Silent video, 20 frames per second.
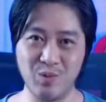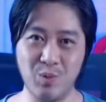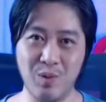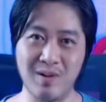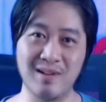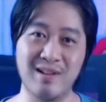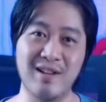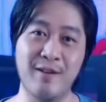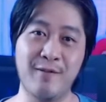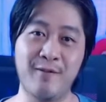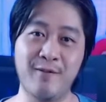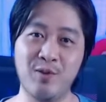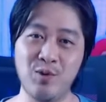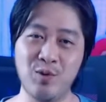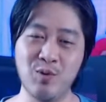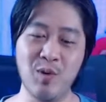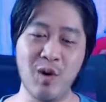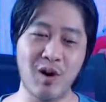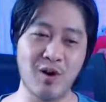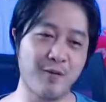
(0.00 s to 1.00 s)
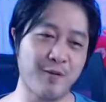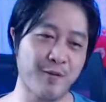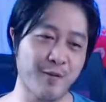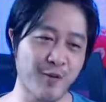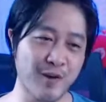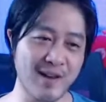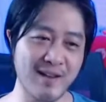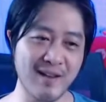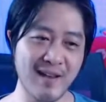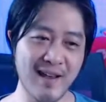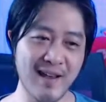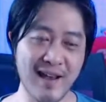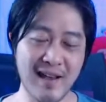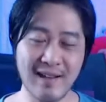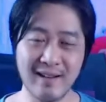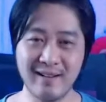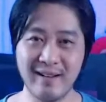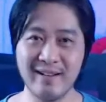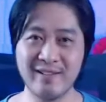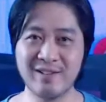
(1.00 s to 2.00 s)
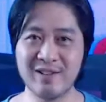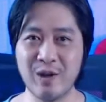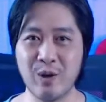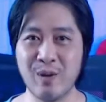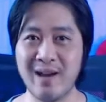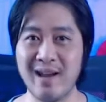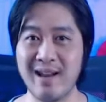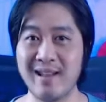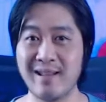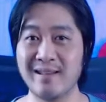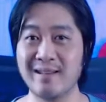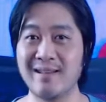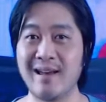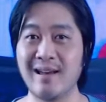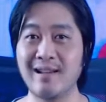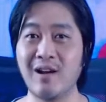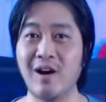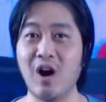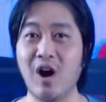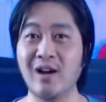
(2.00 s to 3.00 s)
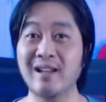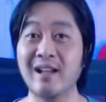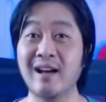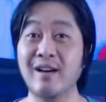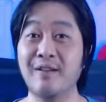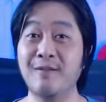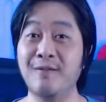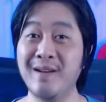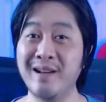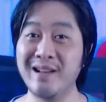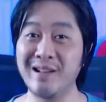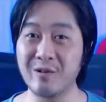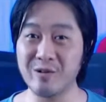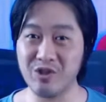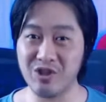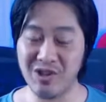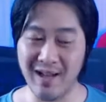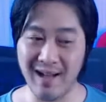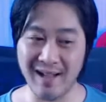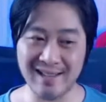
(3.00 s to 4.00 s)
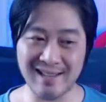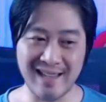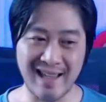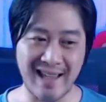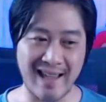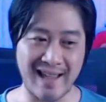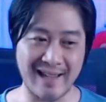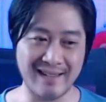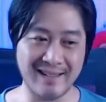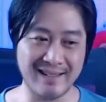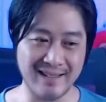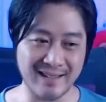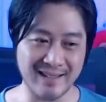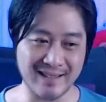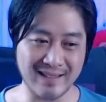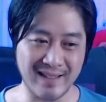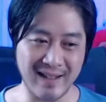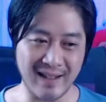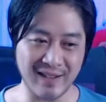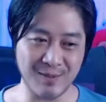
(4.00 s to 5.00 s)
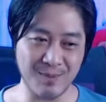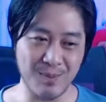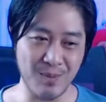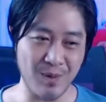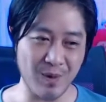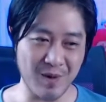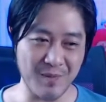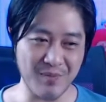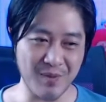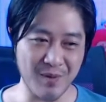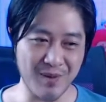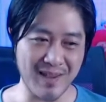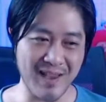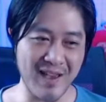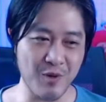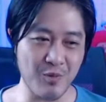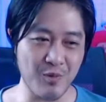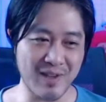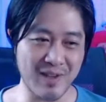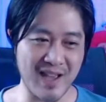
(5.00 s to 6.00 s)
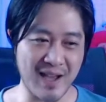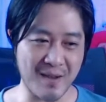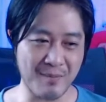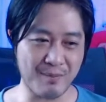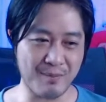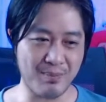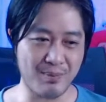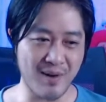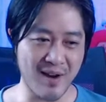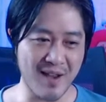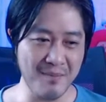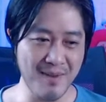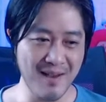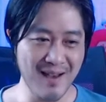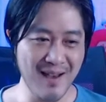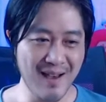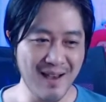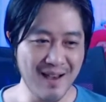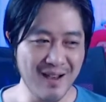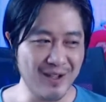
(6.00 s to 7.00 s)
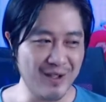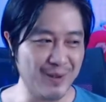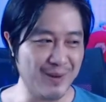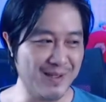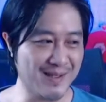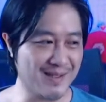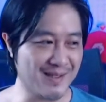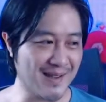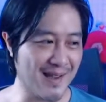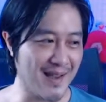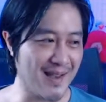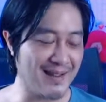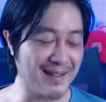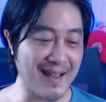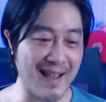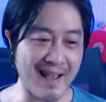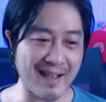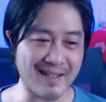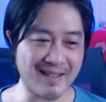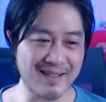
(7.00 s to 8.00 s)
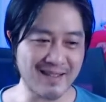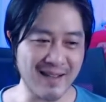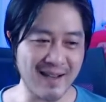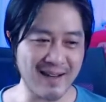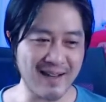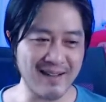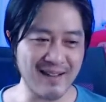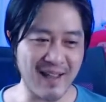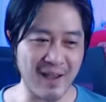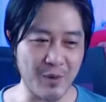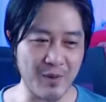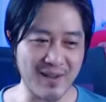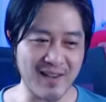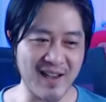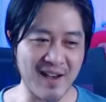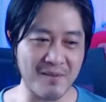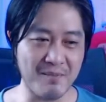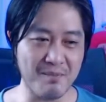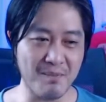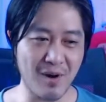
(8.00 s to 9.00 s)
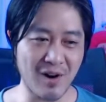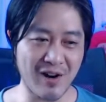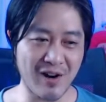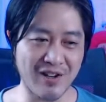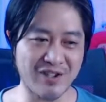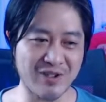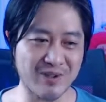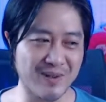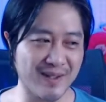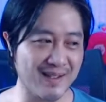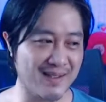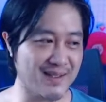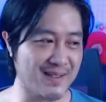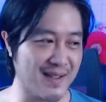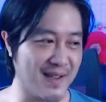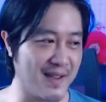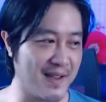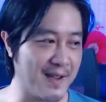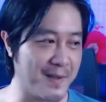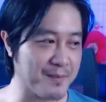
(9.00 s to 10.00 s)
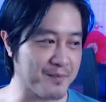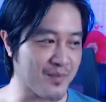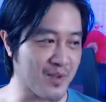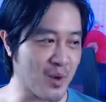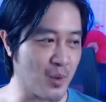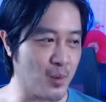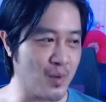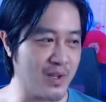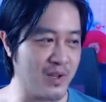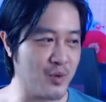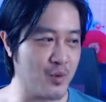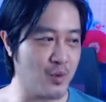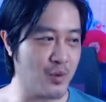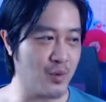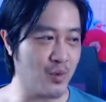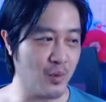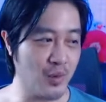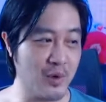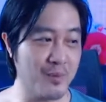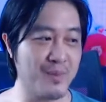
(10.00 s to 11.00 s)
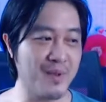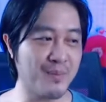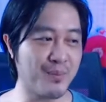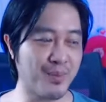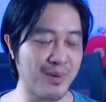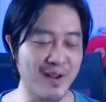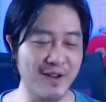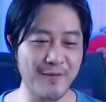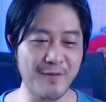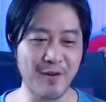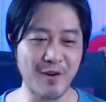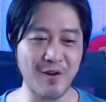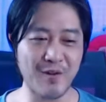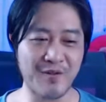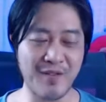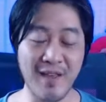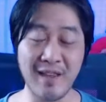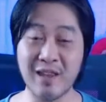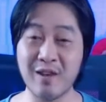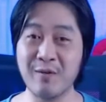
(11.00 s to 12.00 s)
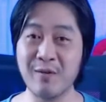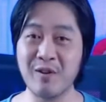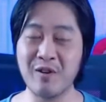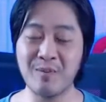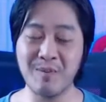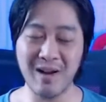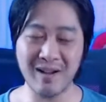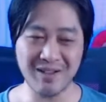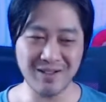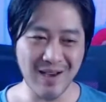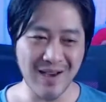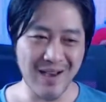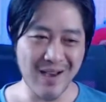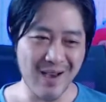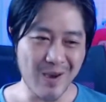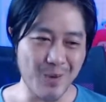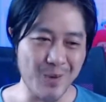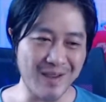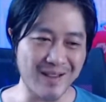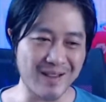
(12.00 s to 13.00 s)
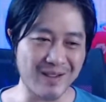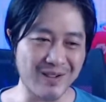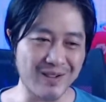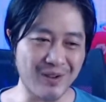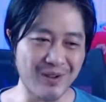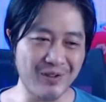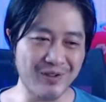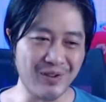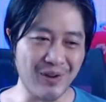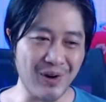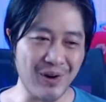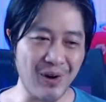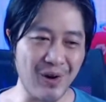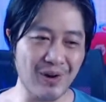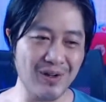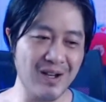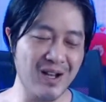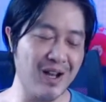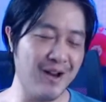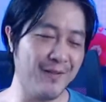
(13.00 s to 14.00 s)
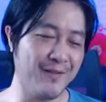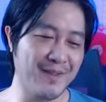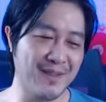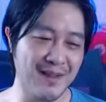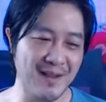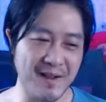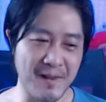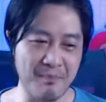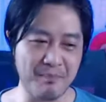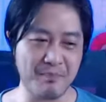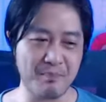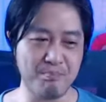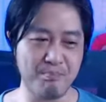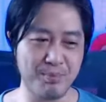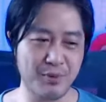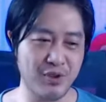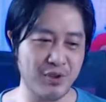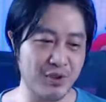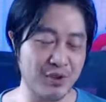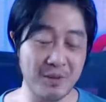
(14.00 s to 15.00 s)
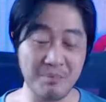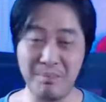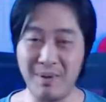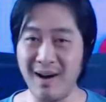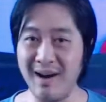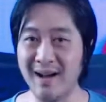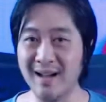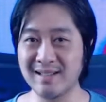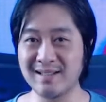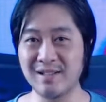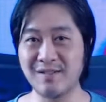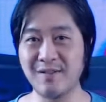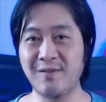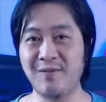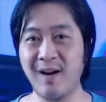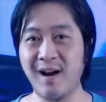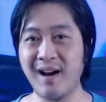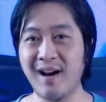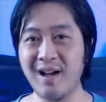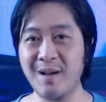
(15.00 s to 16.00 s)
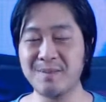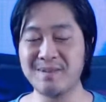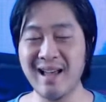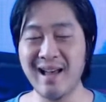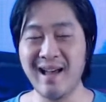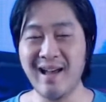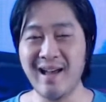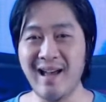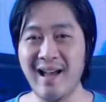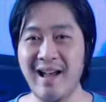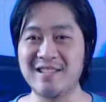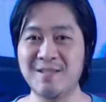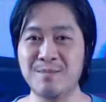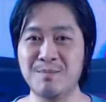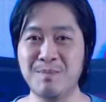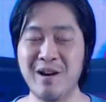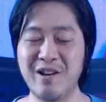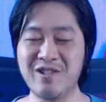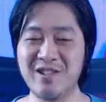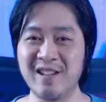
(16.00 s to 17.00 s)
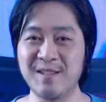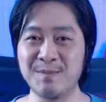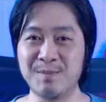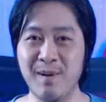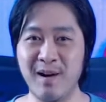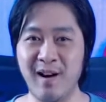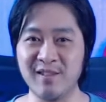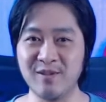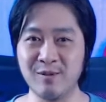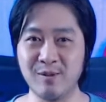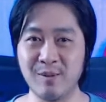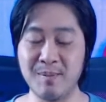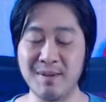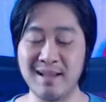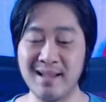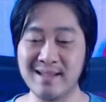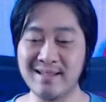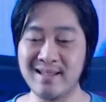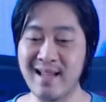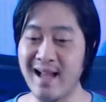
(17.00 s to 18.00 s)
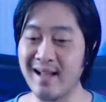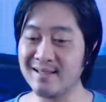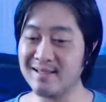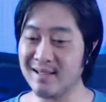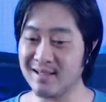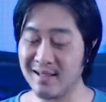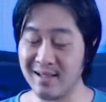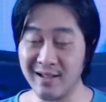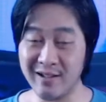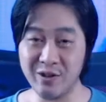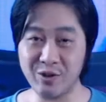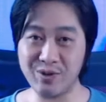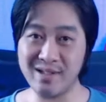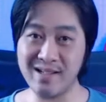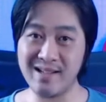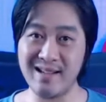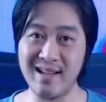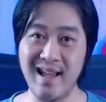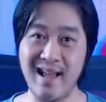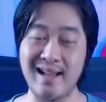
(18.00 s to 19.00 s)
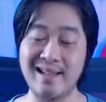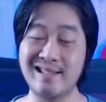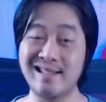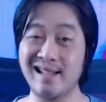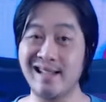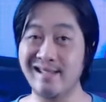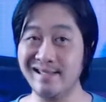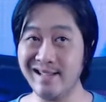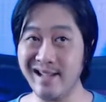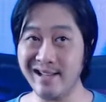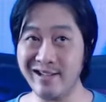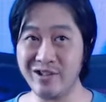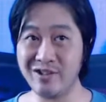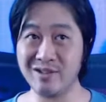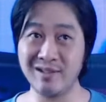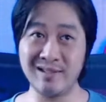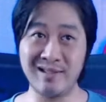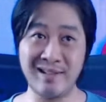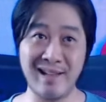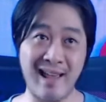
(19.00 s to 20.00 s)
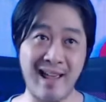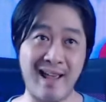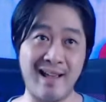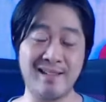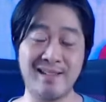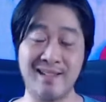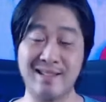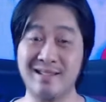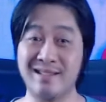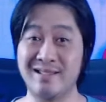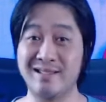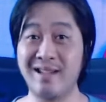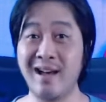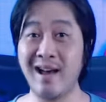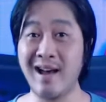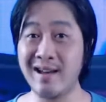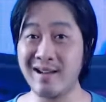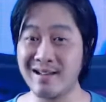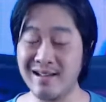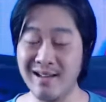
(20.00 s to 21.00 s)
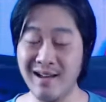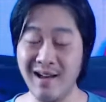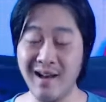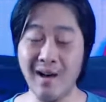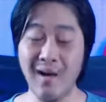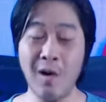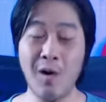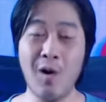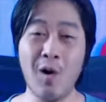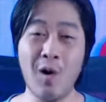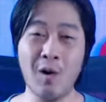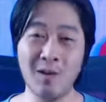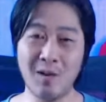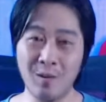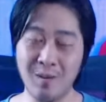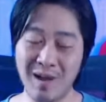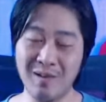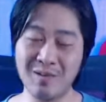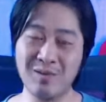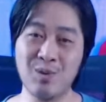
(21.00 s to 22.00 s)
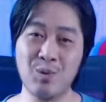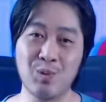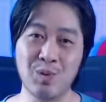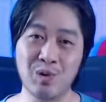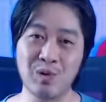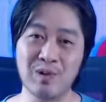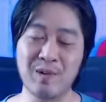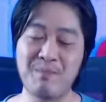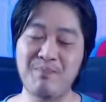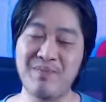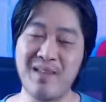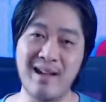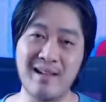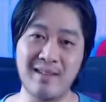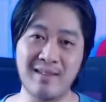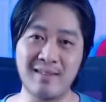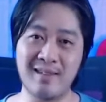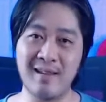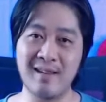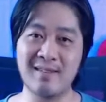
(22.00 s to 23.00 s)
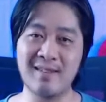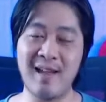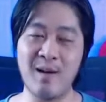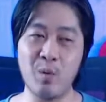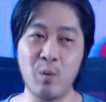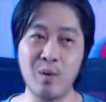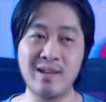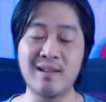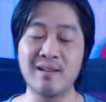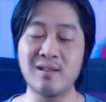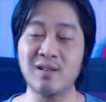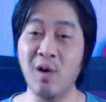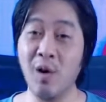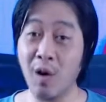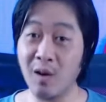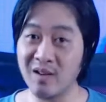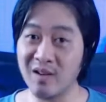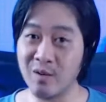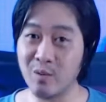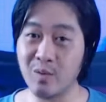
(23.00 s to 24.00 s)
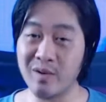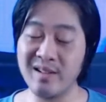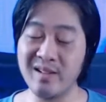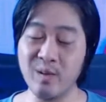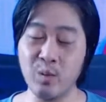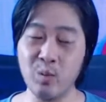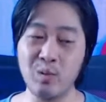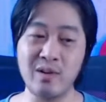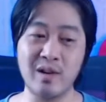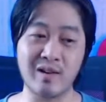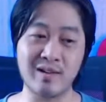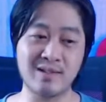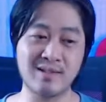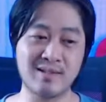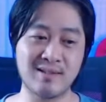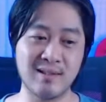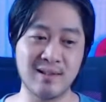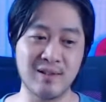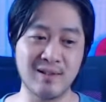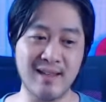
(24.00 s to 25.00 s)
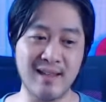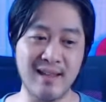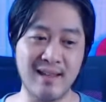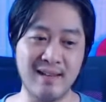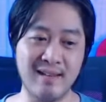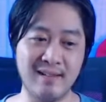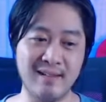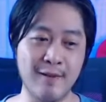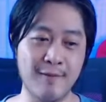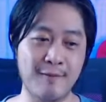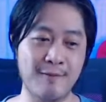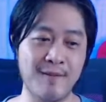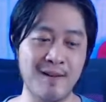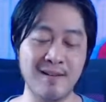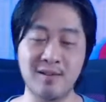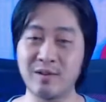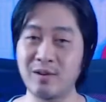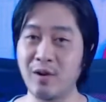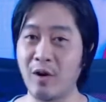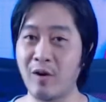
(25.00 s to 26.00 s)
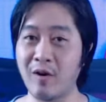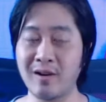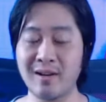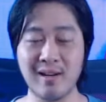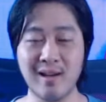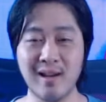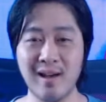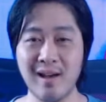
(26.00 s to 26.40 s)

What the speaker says: where if you are free, let's go ahead and get on a video chat and discuss more. Okay, we got Prem, who is saying excited, and we got March, who is saying we will be praying for you. Thank you very much. We can use all of the good positive vibes as much as possible, because as a country, as a nation, as a society, all around the world. I think that we can all agree we are still in different dark